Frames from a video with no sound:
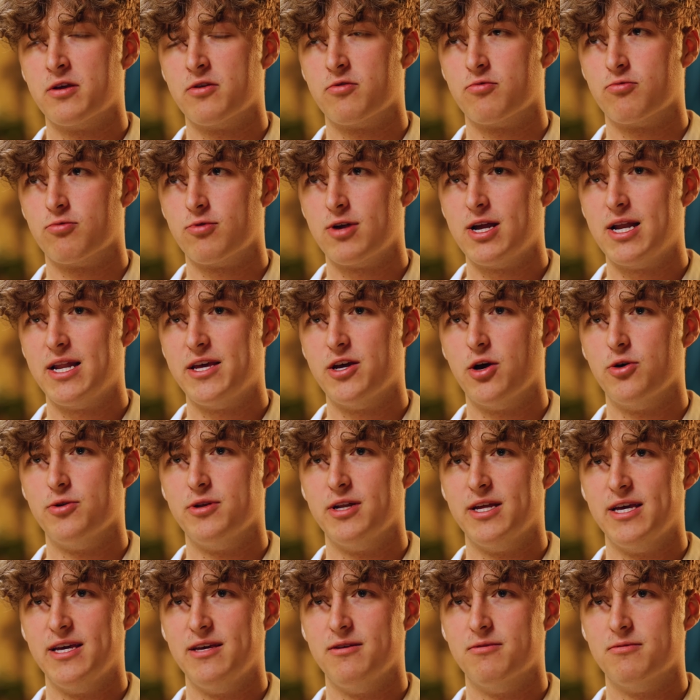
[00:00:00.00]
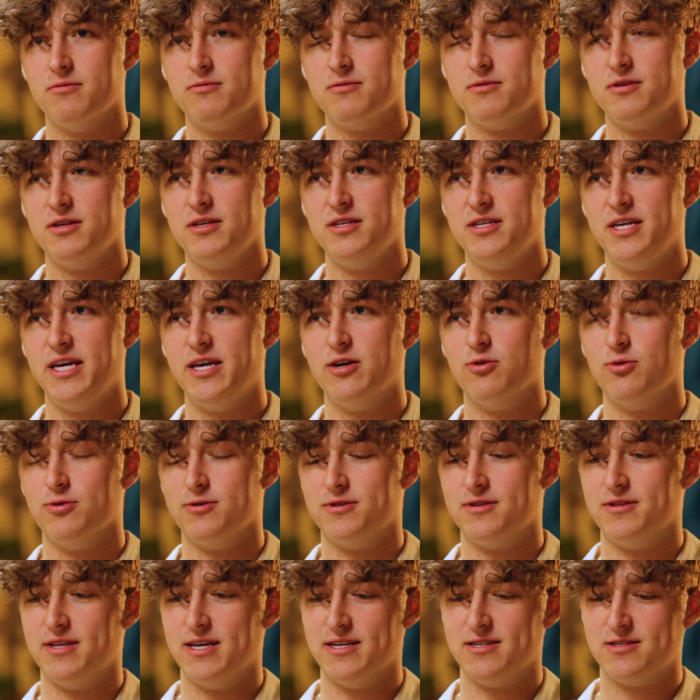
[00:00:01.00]
really only yield
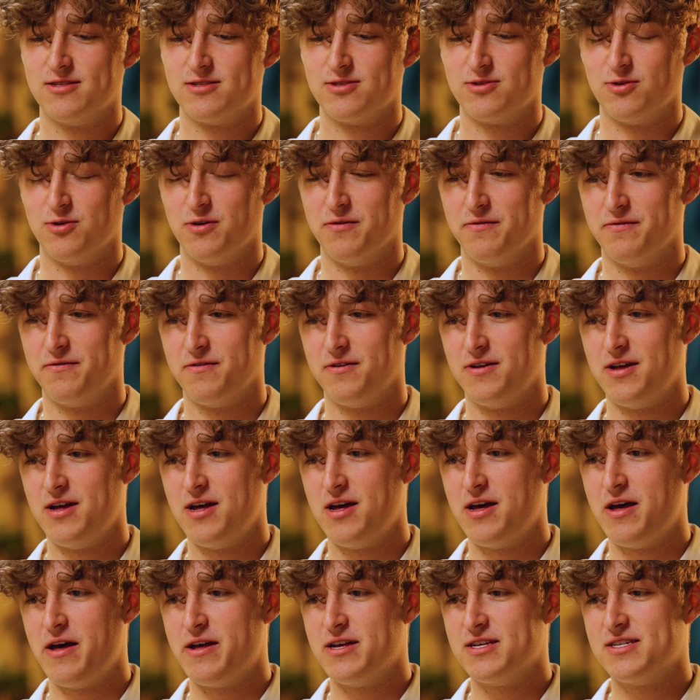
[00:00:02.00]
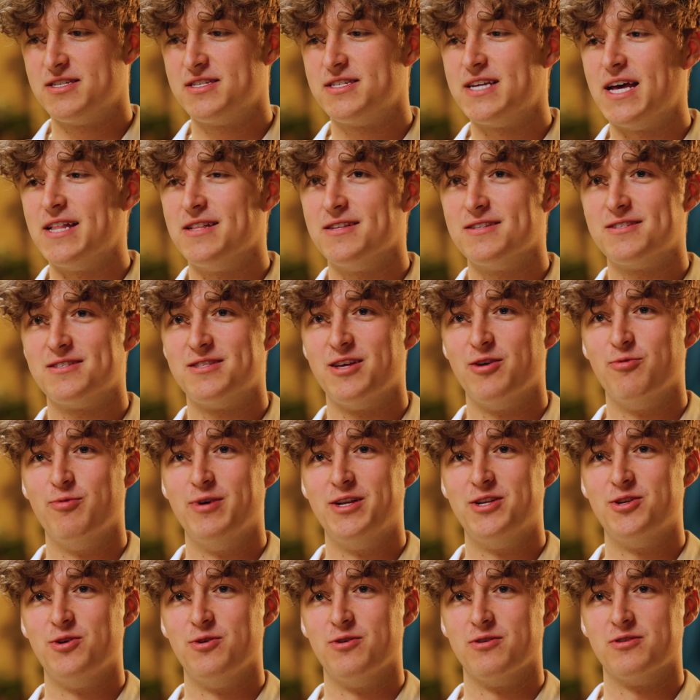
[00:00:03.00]
this sort of sense that we're
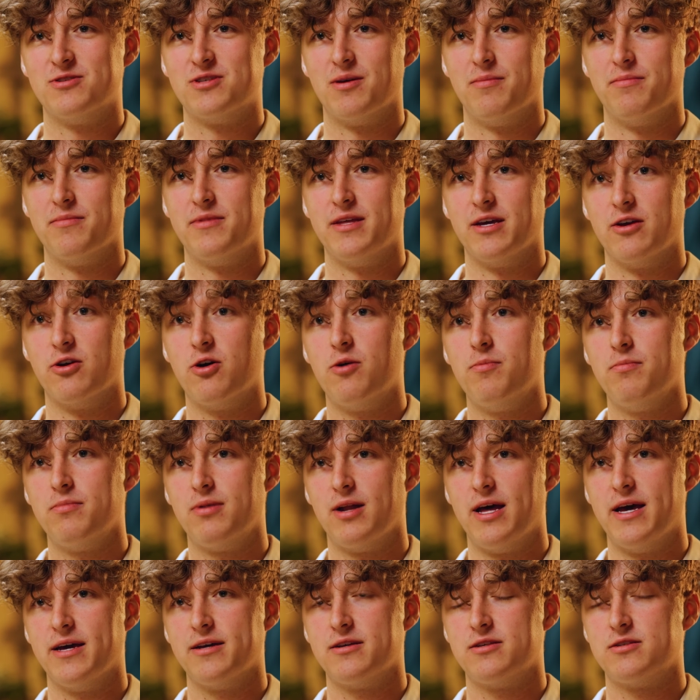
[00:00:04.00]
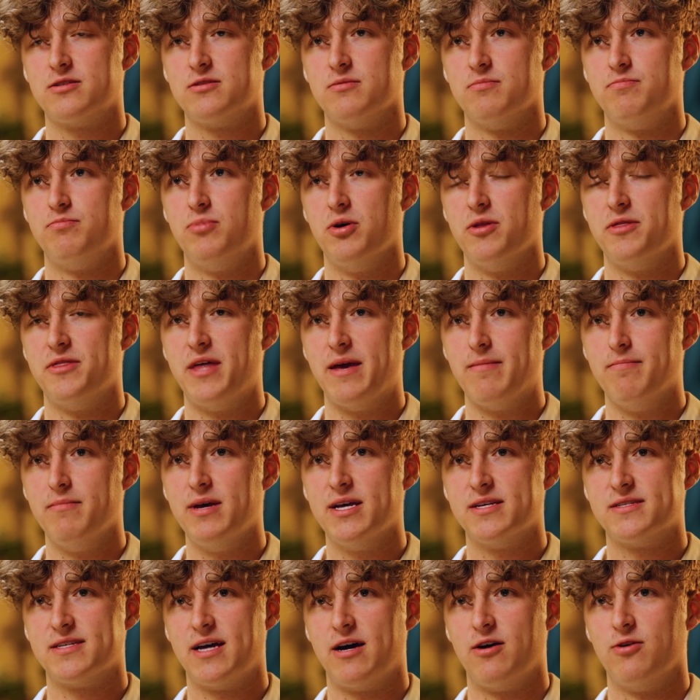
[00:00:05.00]
doing something complex, but they
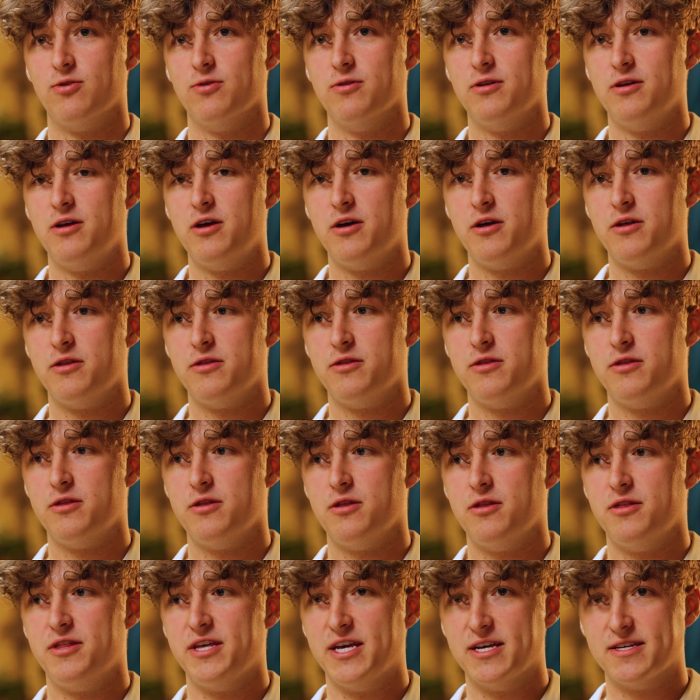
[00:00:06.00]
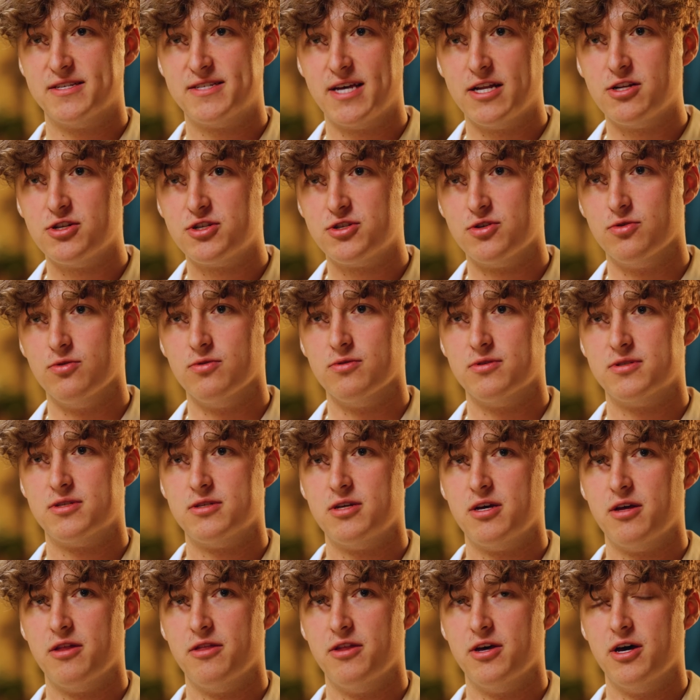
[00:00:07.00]
miss out the essentials
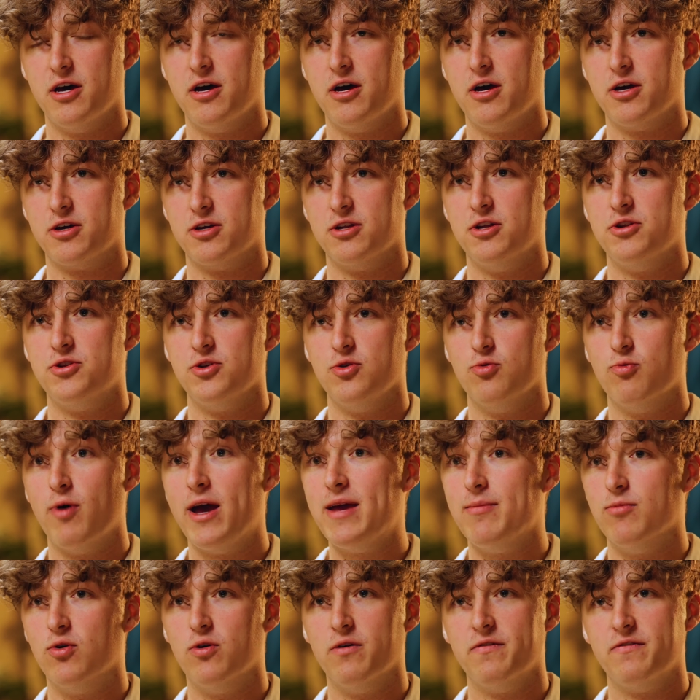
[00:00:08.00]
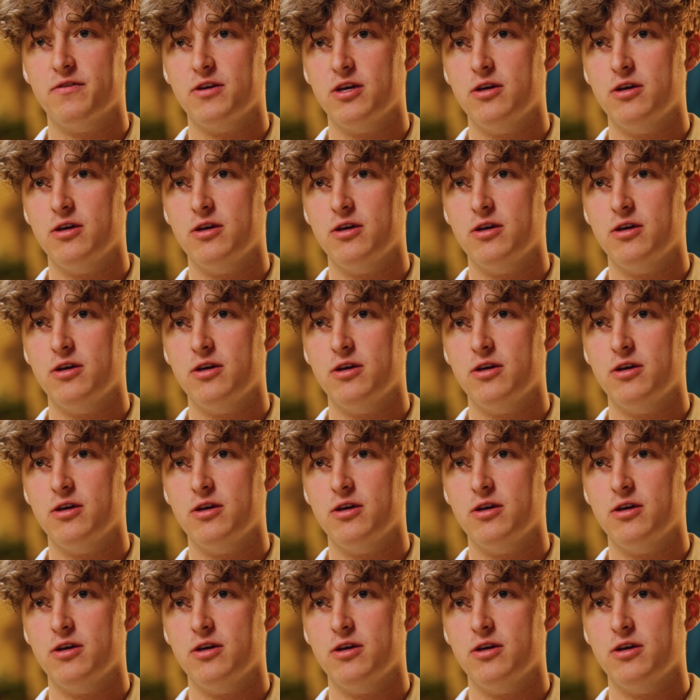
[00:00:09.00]
that are going to do way more for